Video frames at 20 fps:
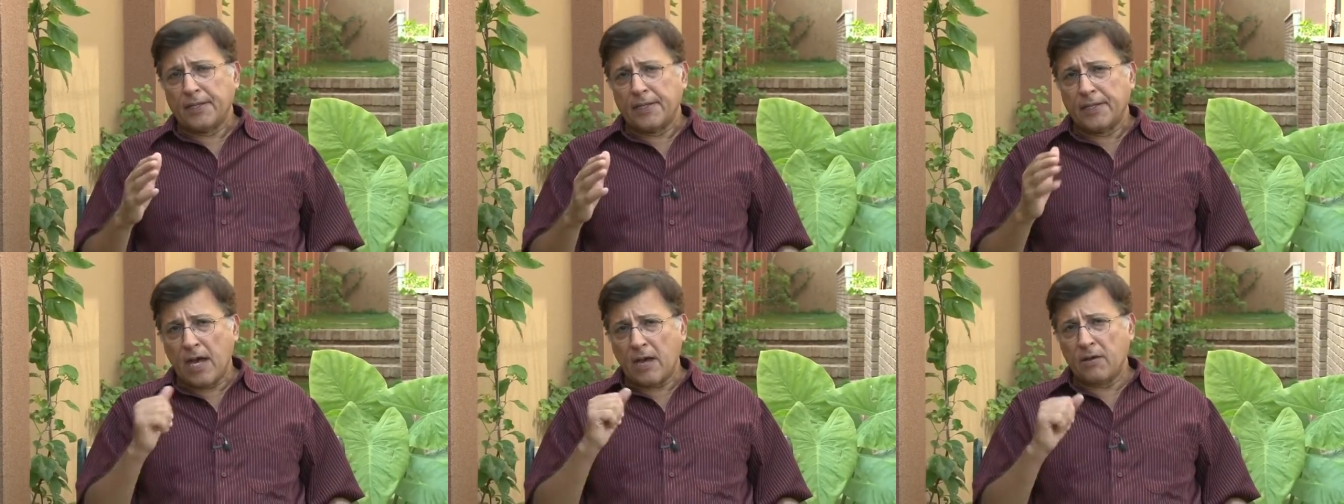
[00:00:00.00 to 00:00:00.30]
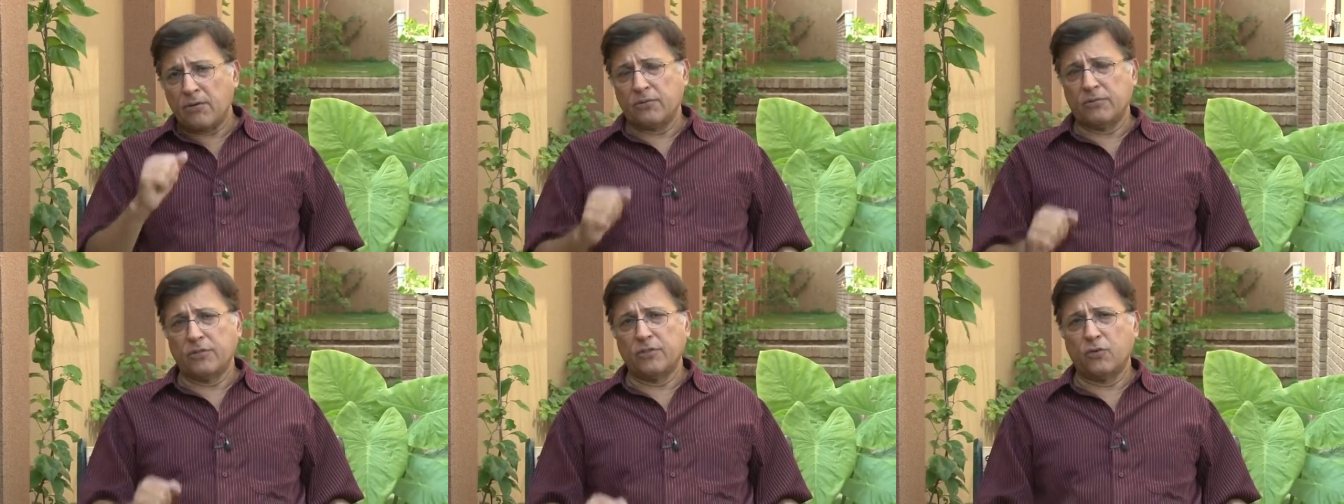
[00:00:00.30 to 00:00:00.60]

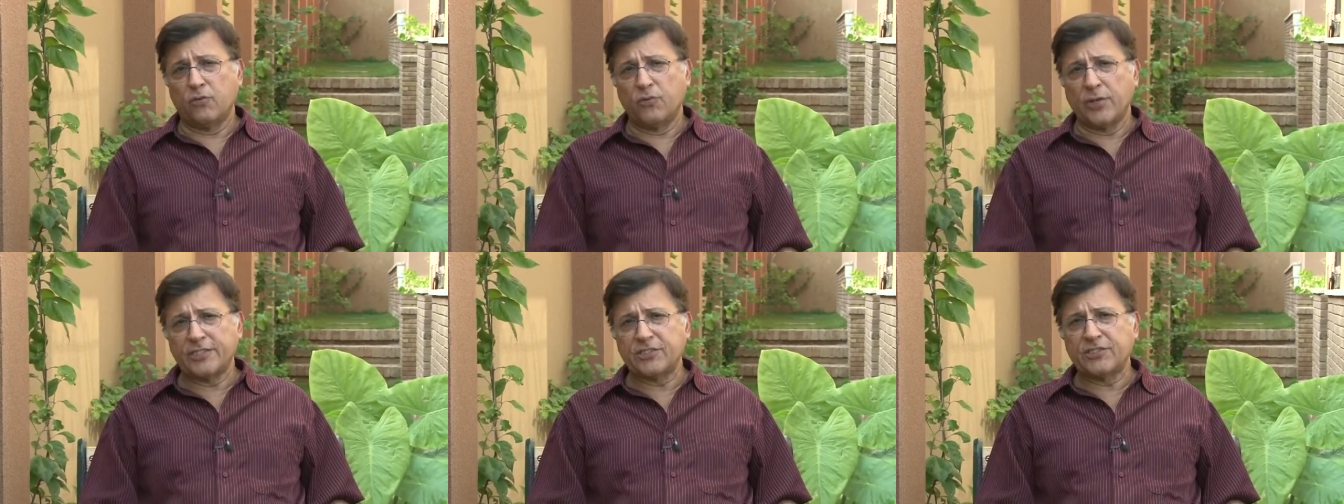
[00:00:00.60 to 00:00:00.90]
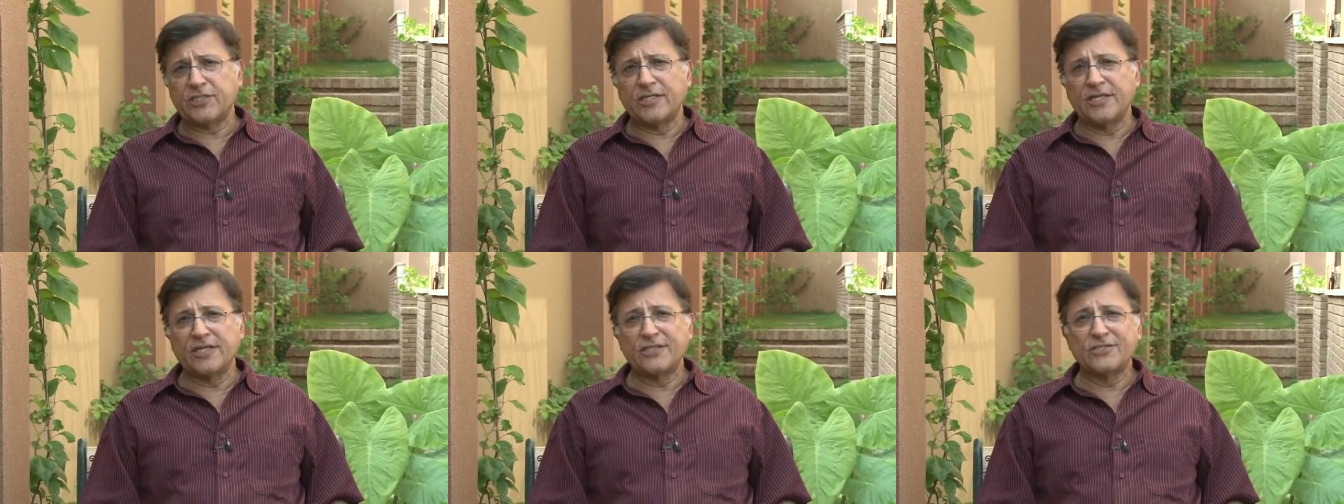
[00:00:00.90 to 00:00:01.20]
Now, the
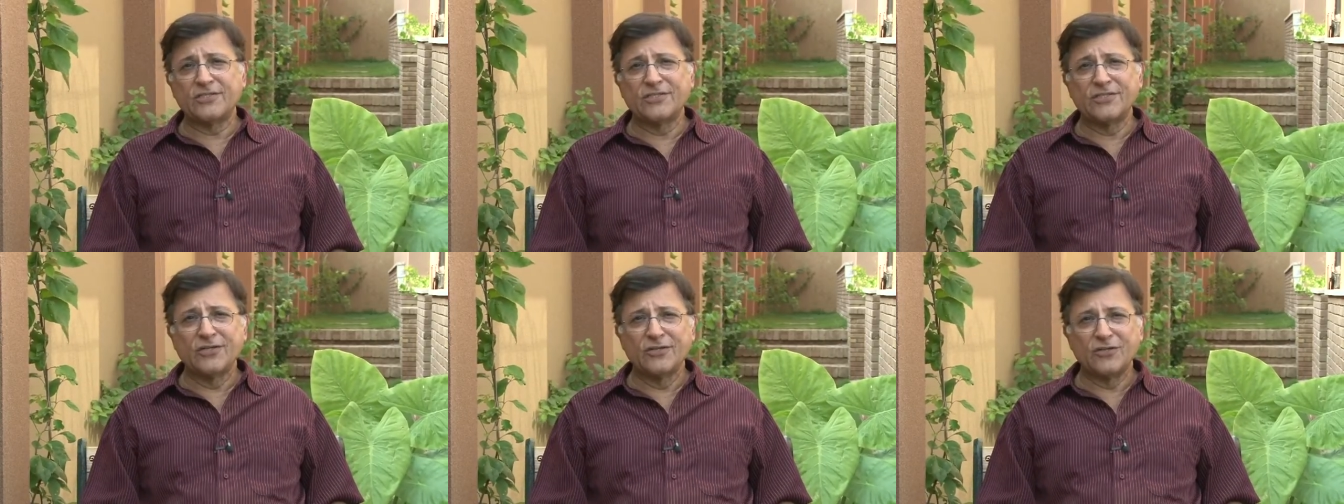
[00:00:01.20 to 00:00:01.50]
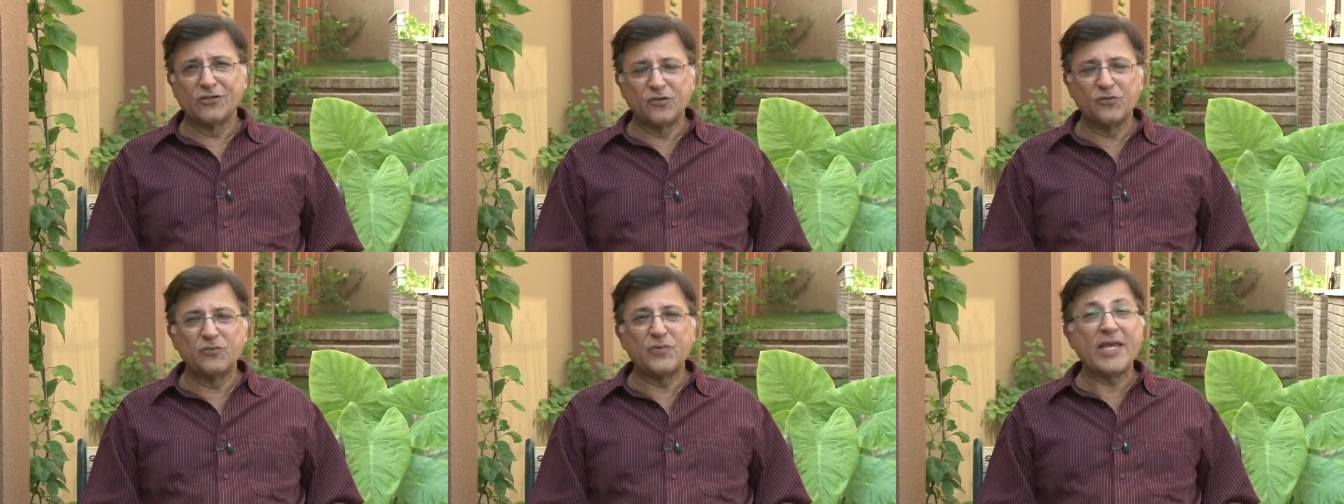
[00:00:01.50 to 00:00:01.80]
question is
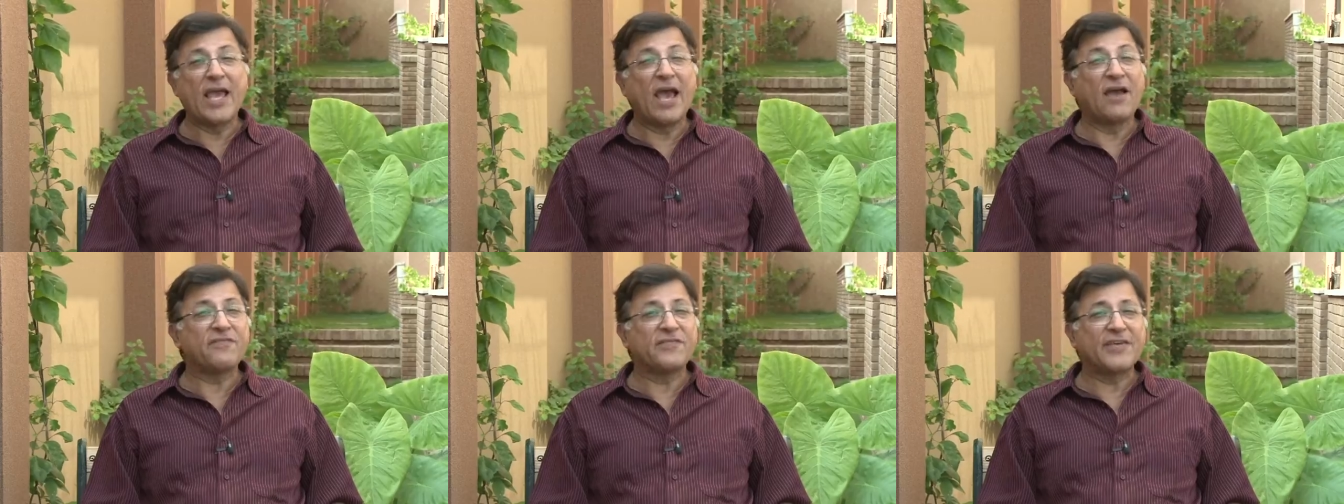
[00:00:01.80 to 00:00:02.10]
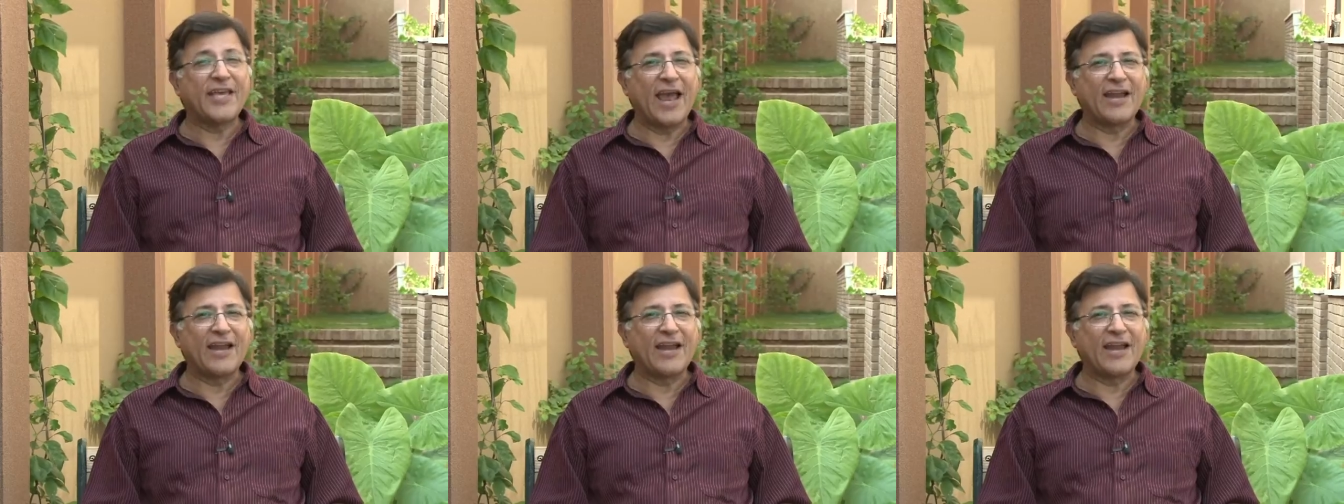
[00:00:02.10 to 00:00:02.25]
do we have